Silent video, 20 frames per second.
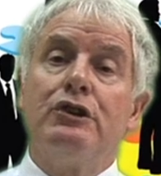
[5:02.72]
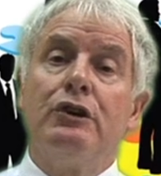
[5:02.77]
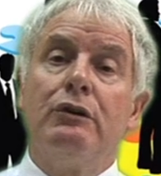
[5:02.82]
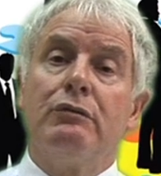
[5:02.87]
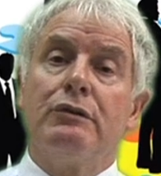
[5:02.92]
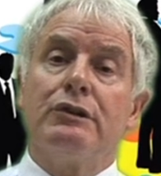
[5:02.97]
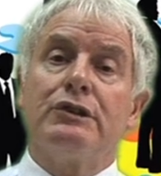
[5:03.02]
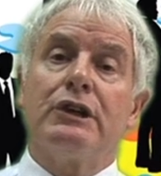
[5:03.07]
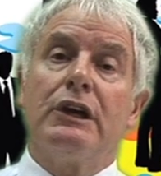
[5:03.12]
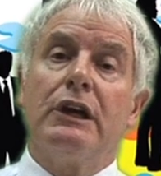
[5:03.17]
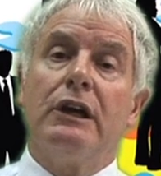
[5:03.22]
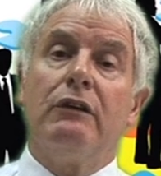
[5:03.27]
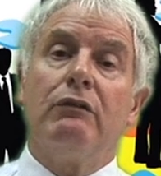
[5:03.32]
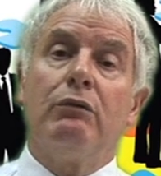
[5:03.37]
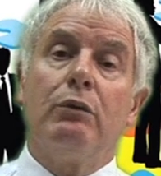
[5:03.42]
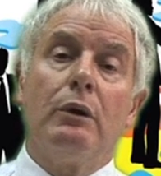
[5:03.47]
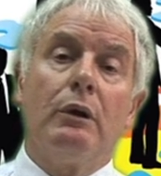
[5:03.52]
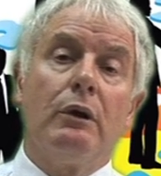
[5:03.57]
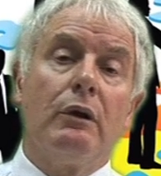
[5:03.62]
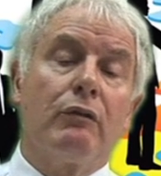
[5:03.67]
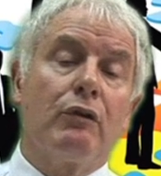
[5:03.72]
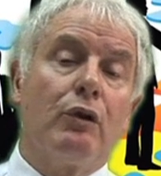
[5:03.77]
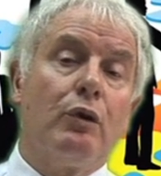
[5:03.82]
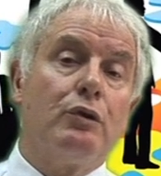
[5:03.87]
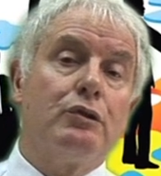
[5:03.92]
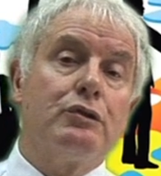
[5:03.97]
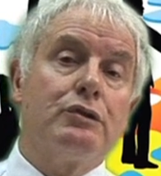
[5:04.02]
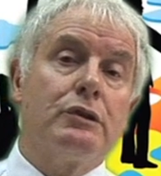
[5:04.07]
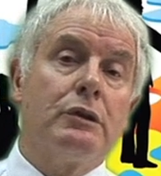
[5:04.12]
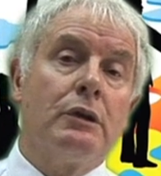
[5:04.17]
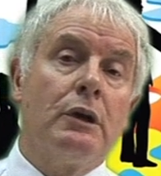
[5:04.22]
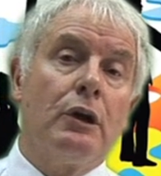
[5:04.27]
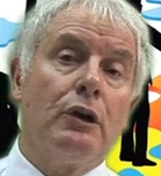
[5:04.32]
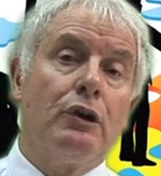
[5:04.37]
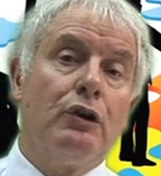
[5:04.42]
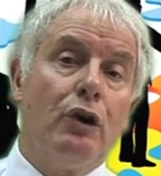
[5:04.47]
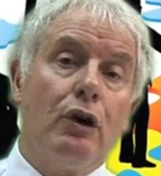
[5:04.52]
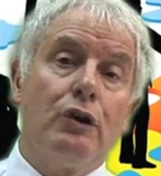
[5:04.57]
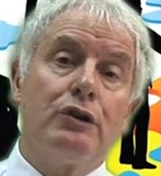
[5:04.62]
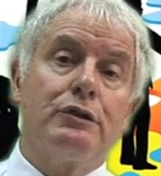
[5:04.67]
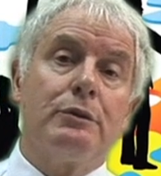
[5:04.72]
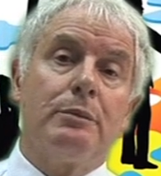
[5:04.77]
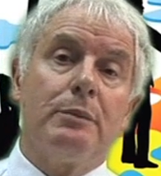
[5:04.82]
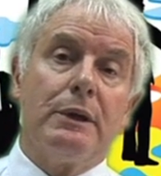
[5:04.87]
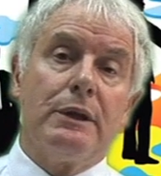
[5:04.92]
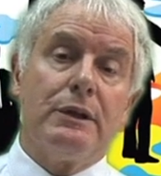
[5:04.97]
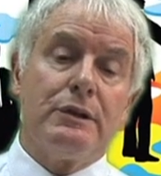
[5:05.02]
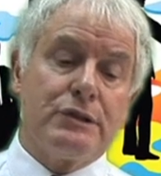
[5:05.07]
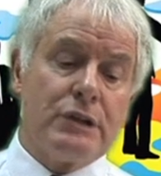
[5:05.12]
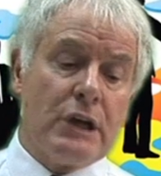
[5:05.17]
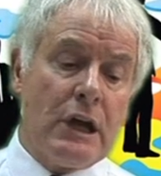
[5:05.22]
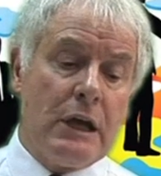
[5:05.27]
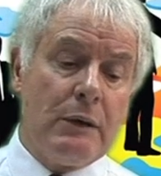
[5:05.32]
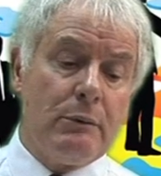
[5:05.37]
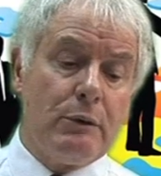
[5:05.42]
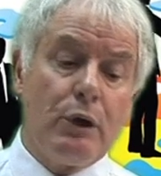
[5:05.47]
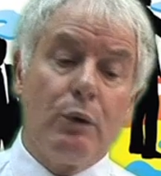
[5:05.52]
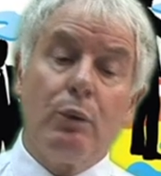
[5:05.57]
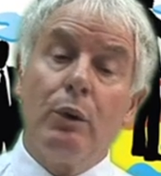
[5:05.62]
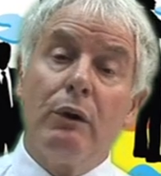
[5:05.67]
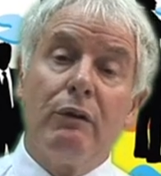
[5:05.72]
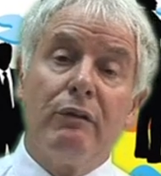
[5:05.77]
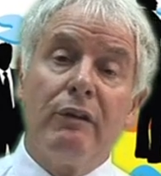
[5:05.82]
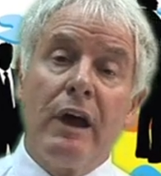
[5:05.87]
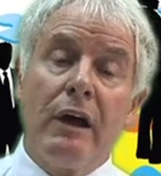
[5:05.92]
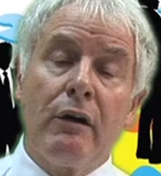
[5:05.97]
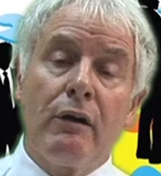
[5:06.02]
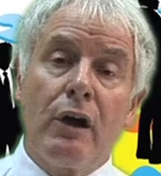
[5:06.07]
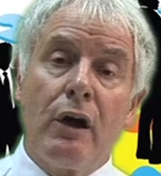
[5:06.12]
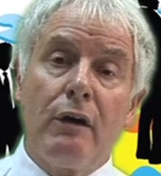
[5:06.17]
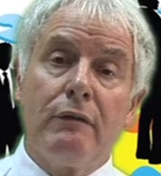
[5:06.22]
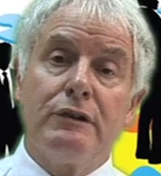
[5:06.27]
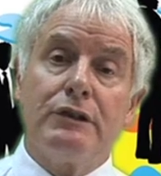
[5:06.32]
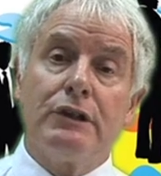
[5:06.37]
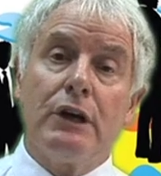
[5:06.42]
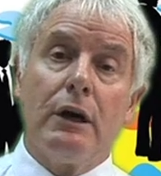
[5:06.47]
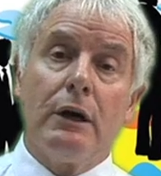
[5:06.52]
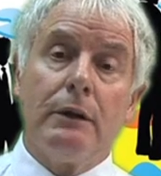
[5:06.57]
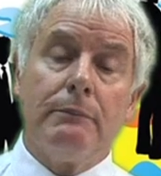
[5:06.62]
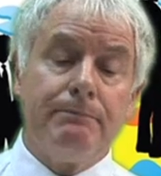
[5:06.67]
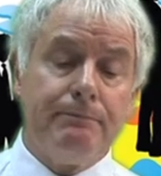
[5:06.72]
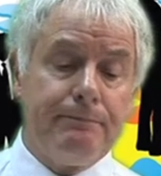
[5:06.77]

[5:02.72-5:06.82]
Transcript: you receive will, of course, not be the same, and it will vary over time.